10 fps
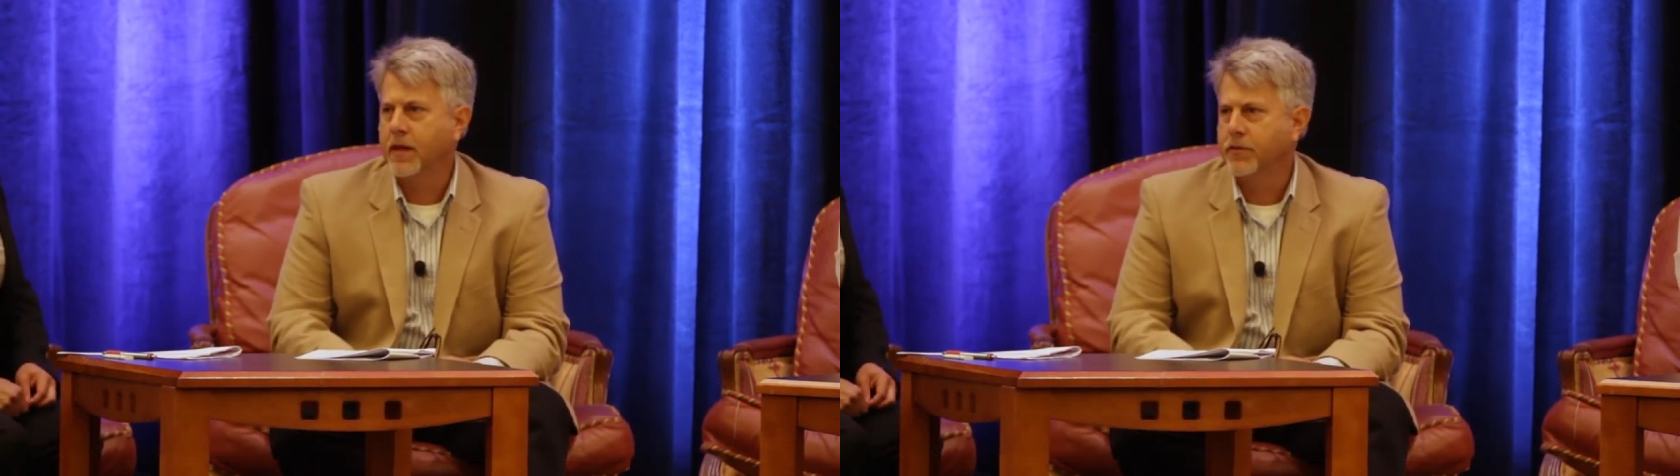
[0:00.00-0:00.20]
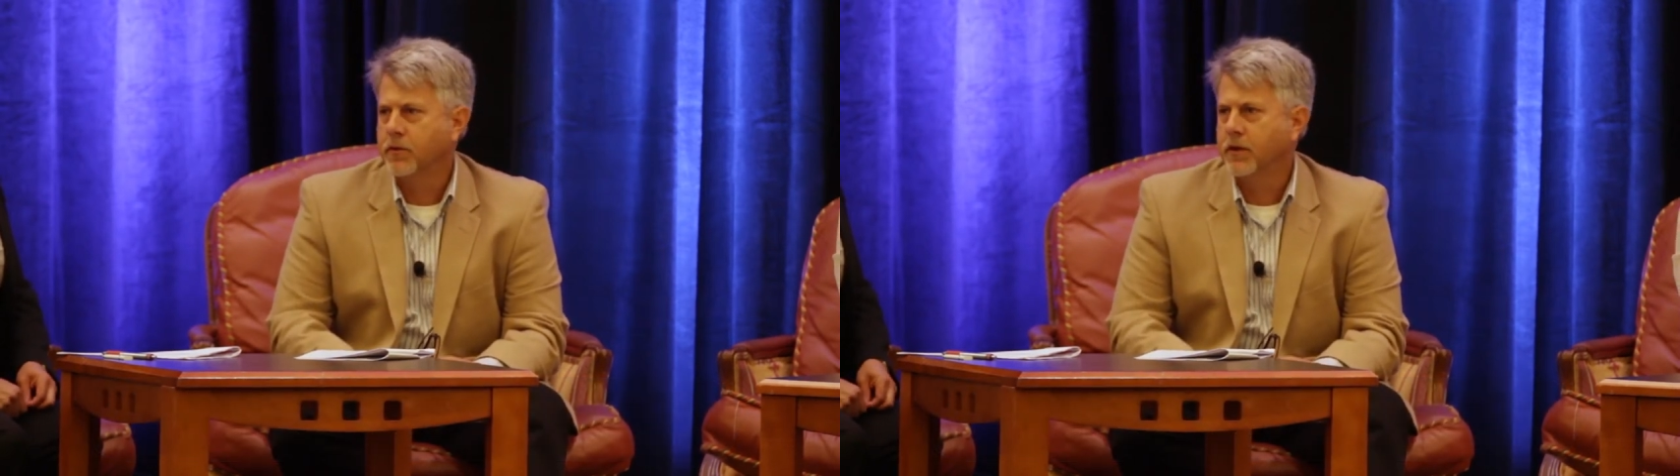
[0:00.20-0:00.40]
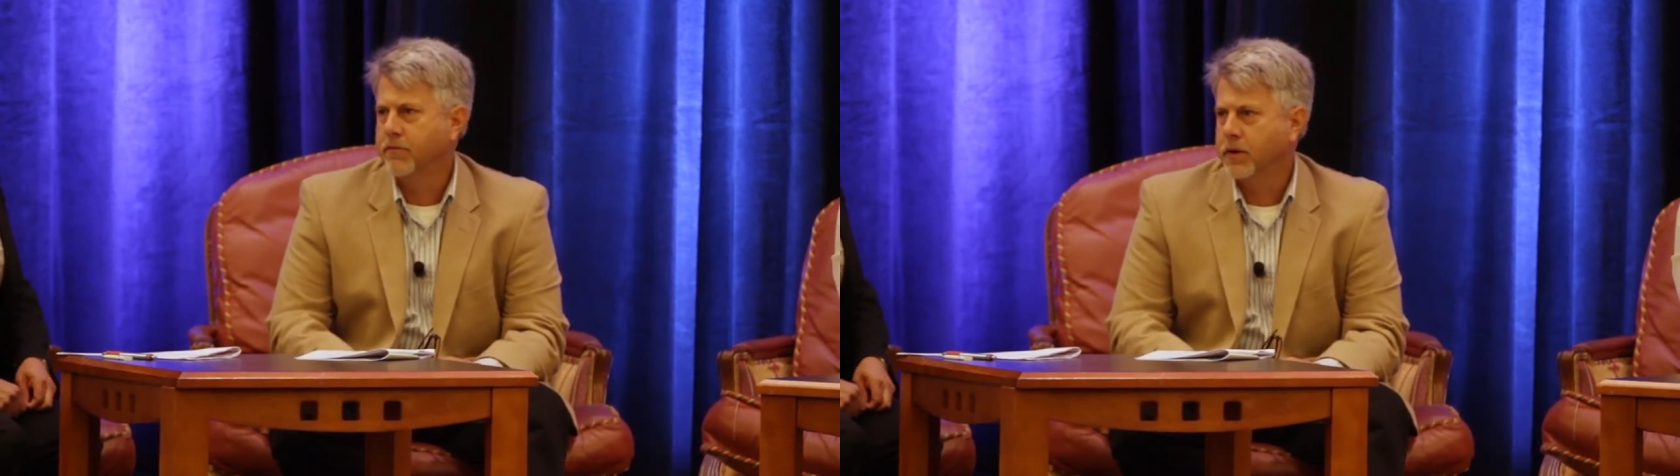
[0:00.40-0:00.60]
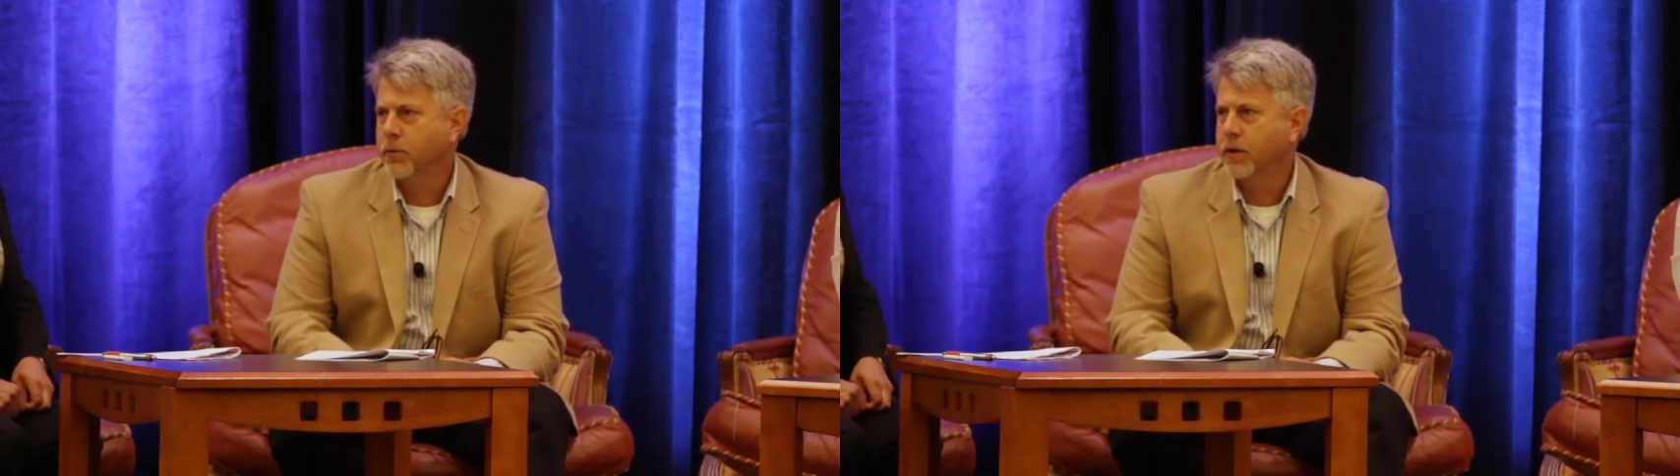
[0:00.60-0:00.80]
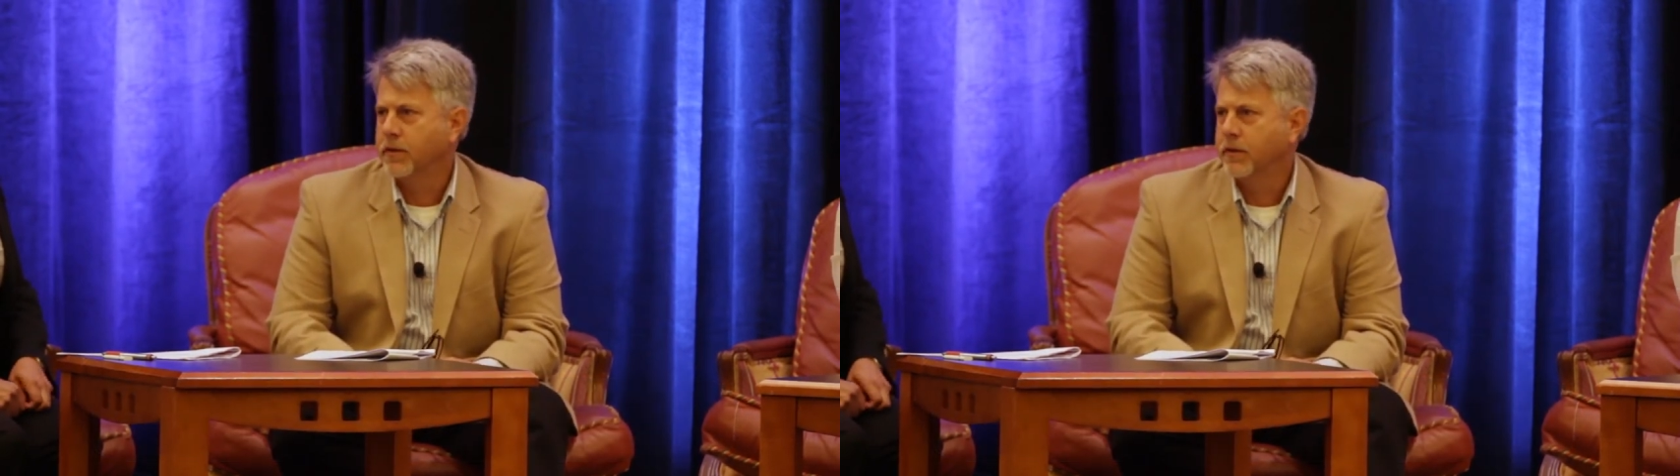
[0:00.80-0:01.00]
that they're living
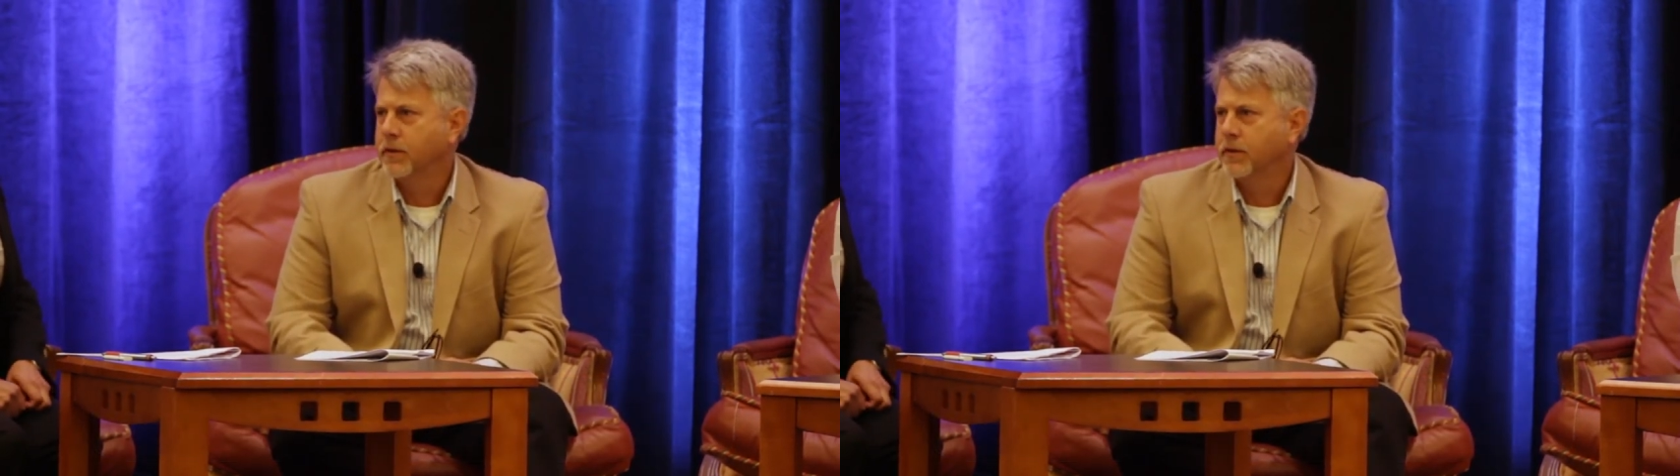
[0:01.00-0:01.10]
with.